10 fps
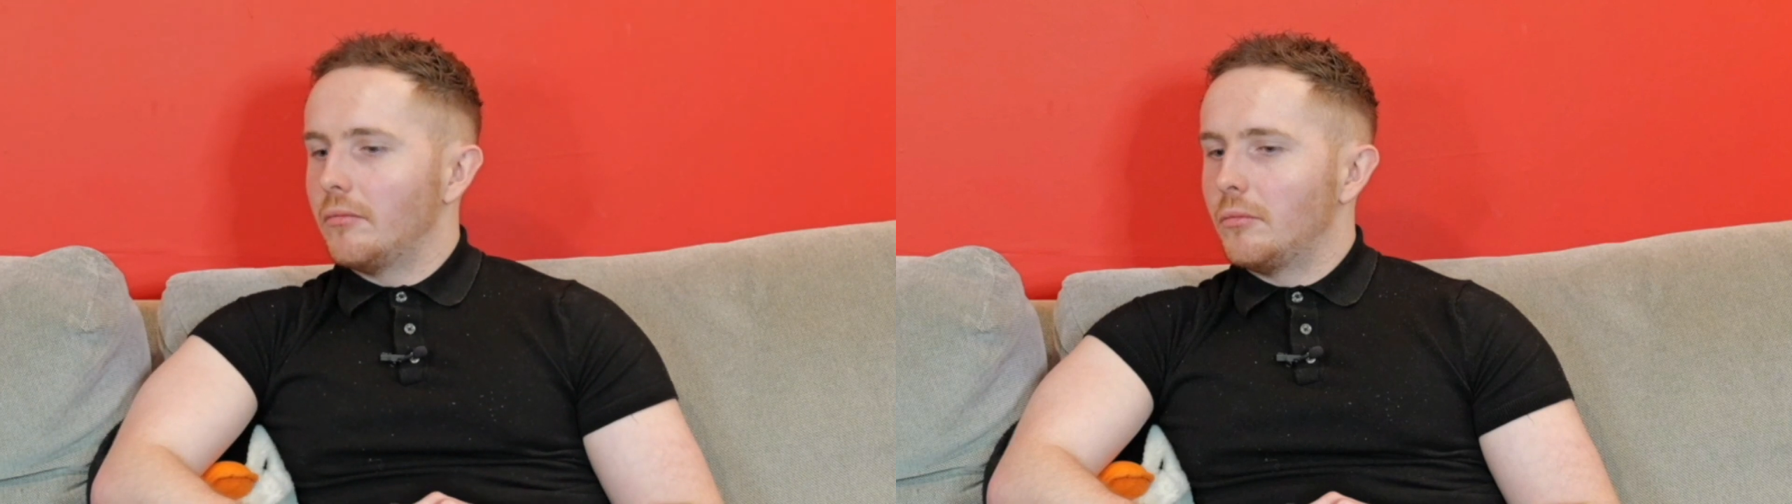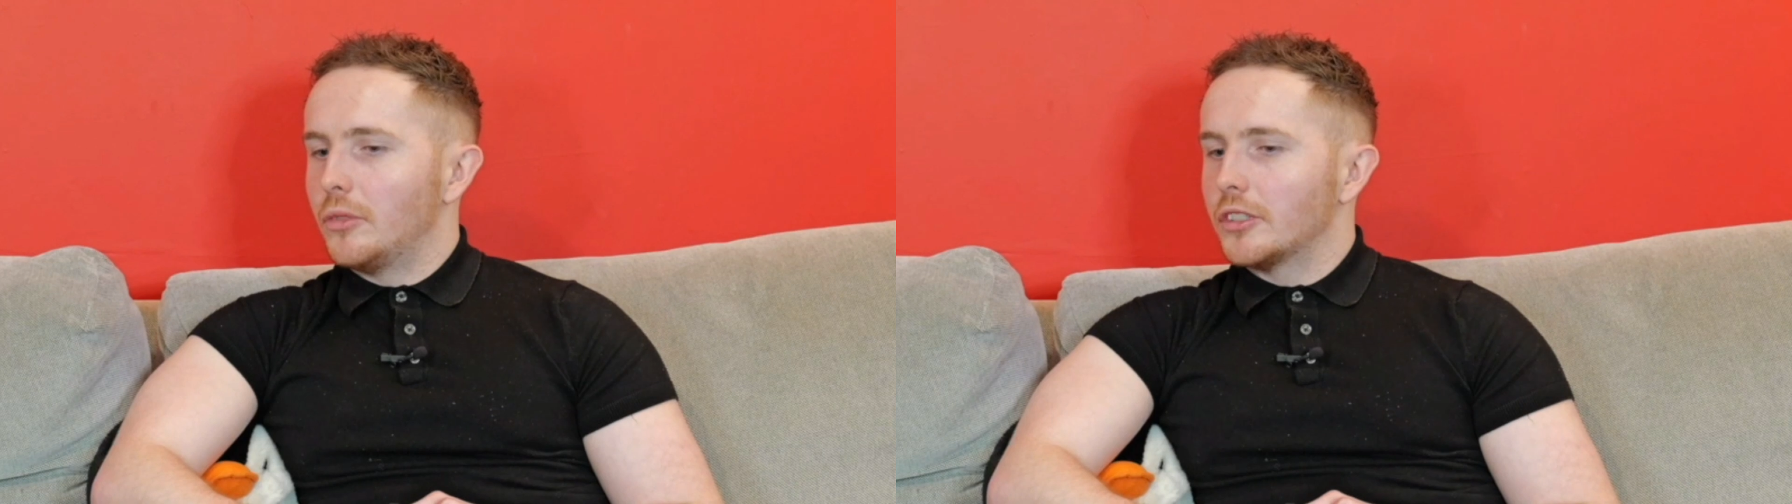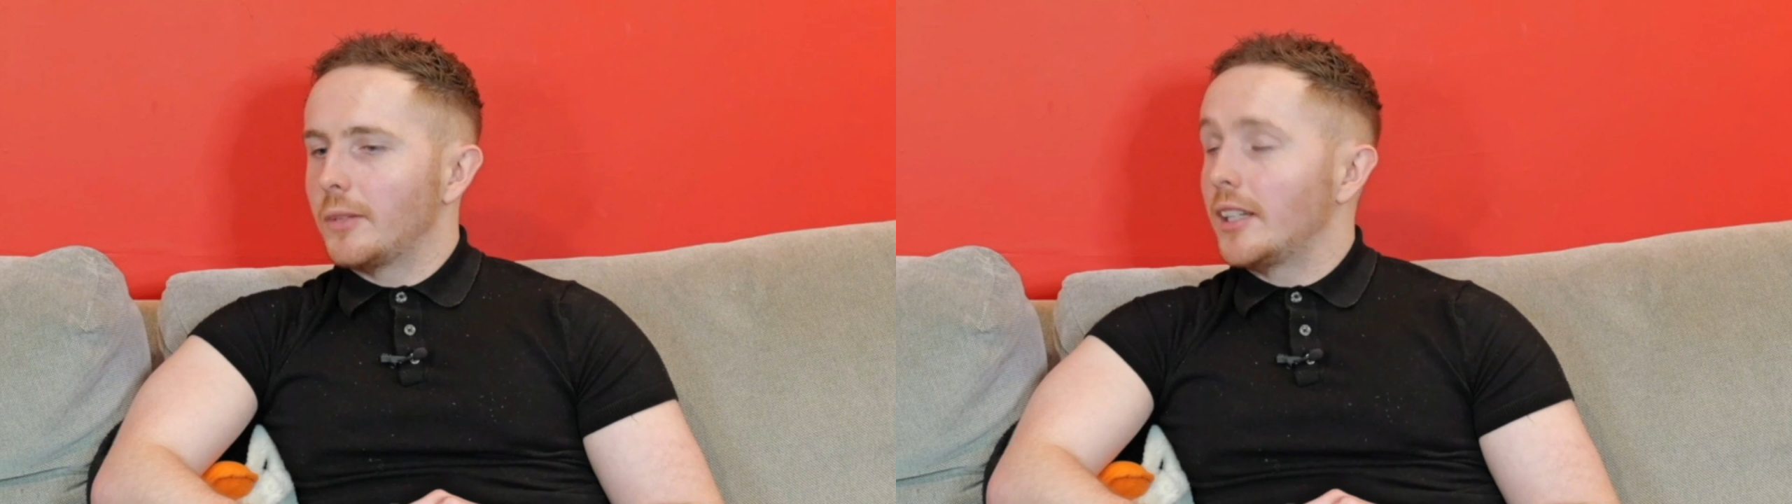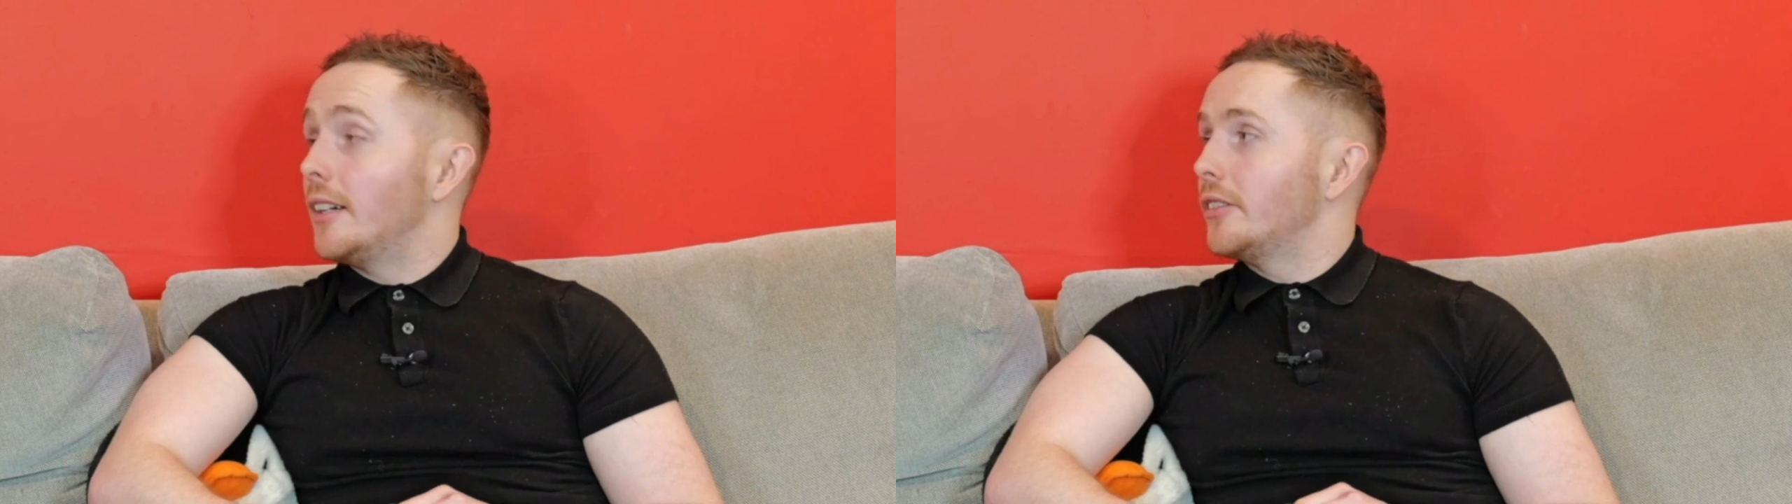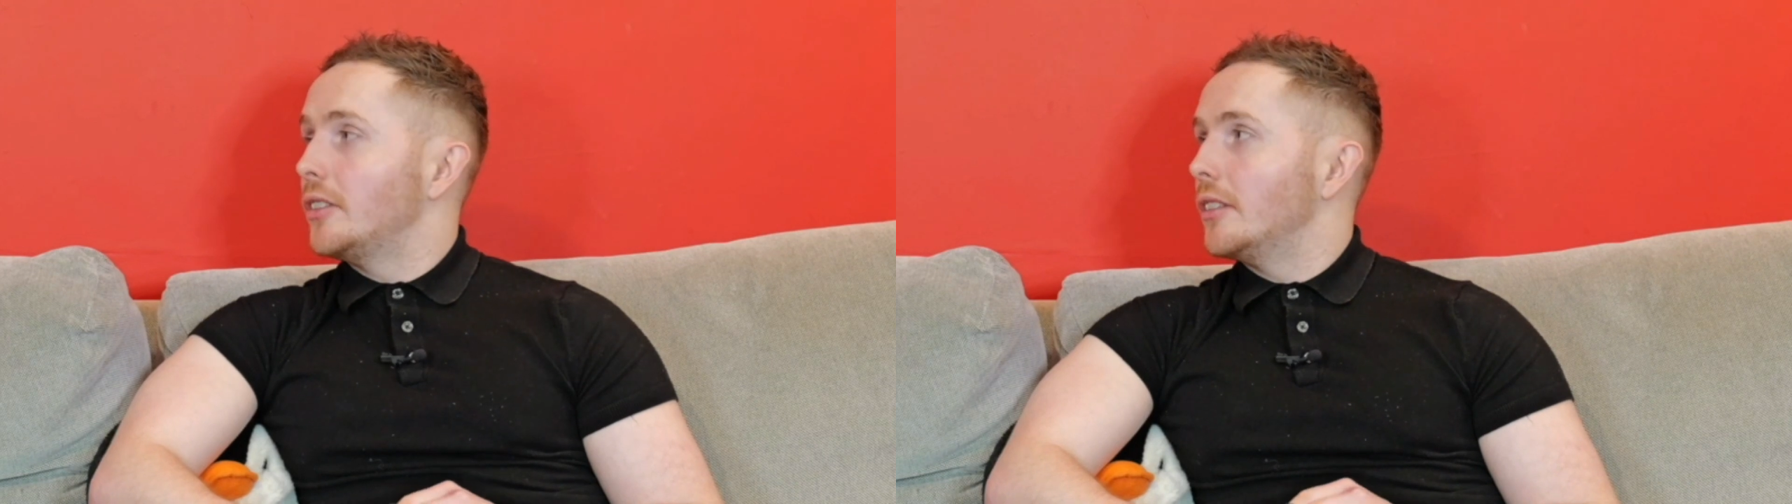Most men
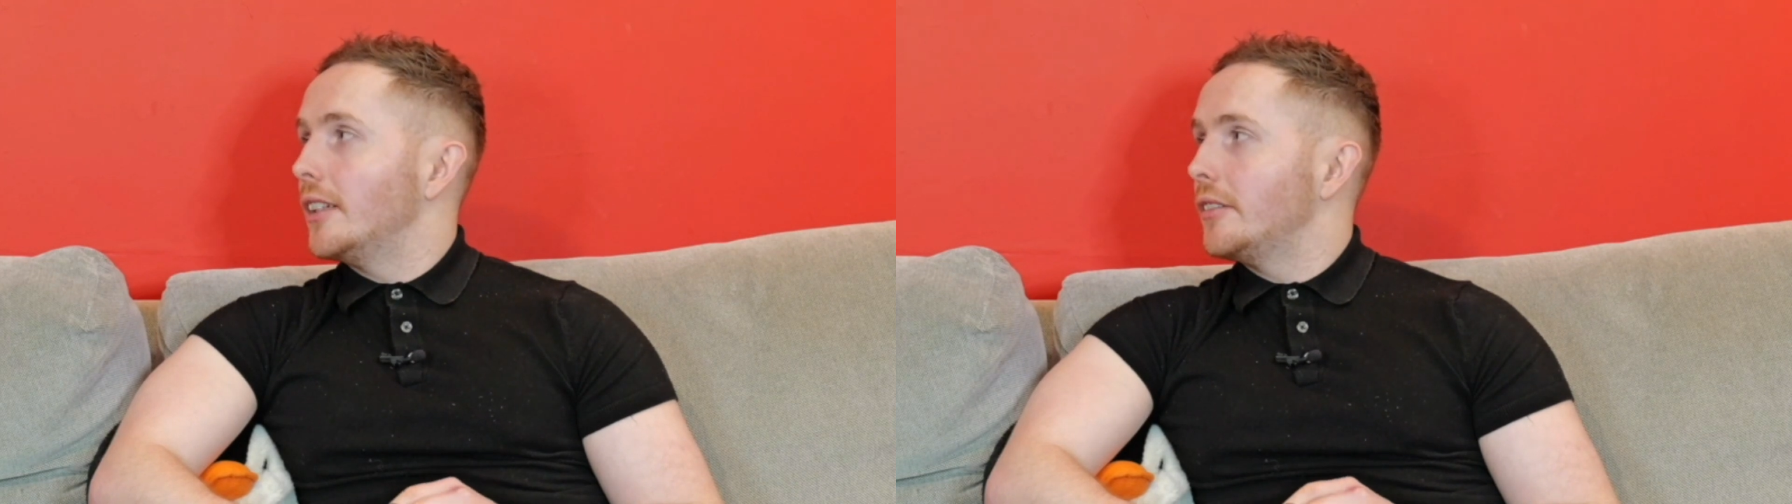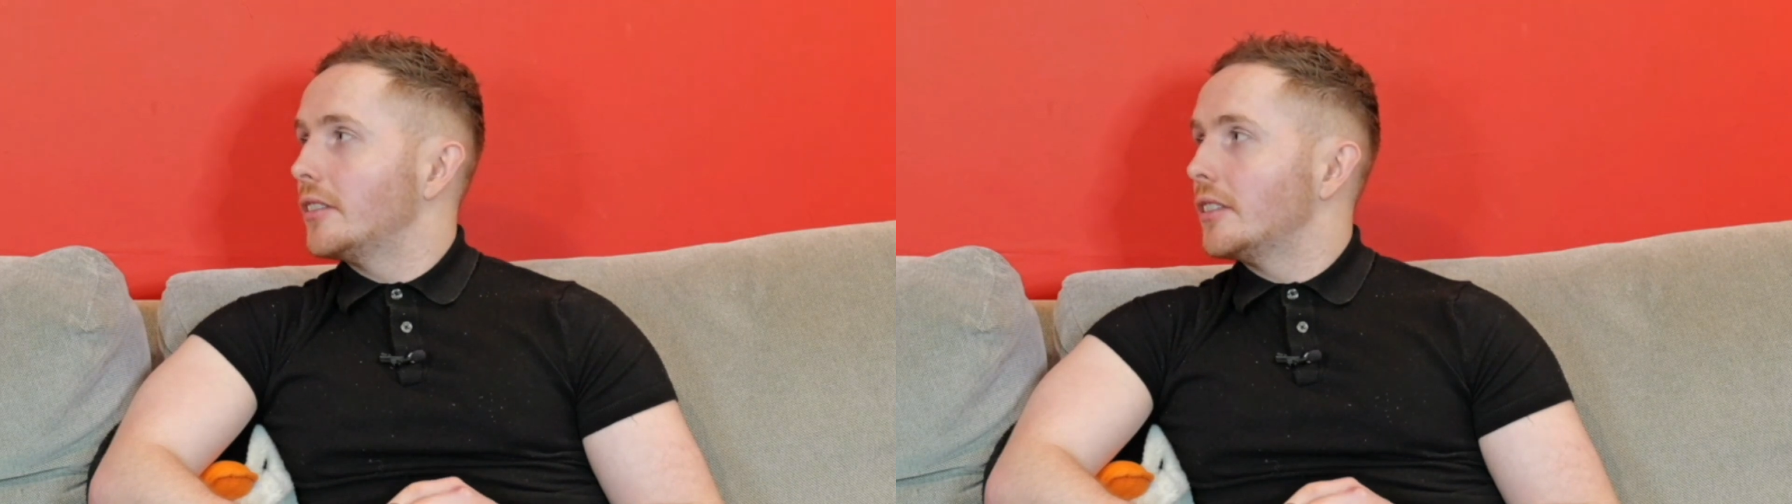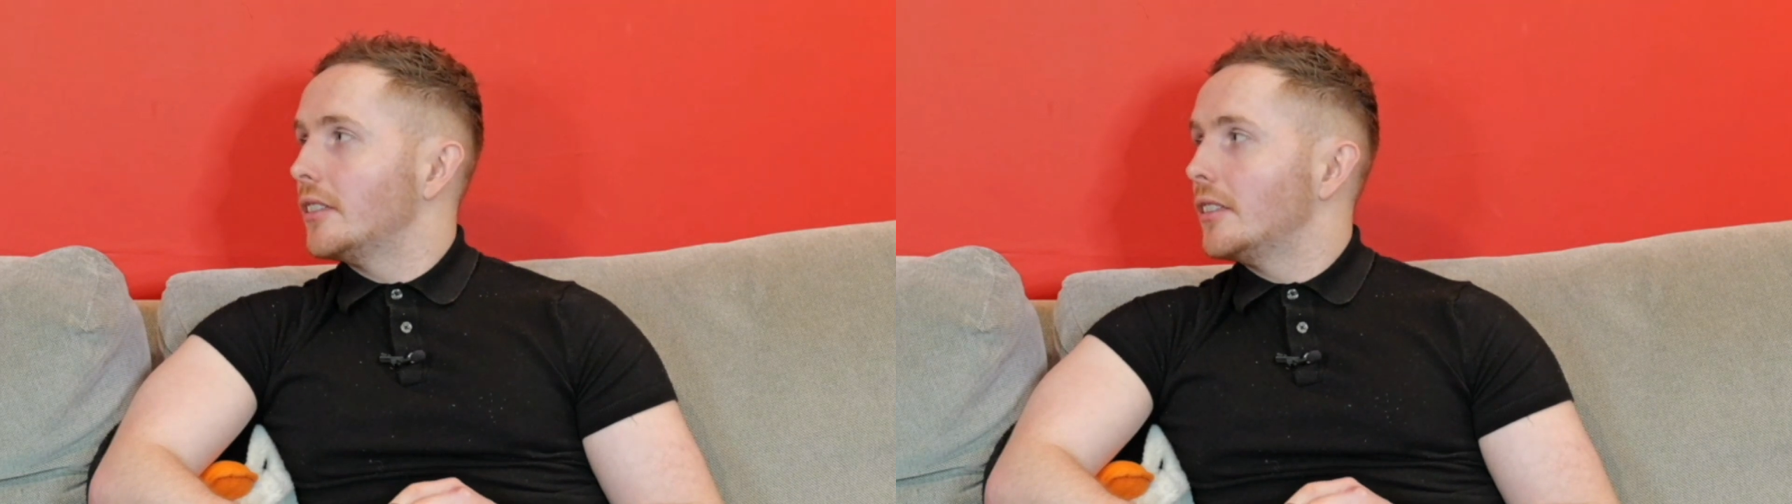have two lives.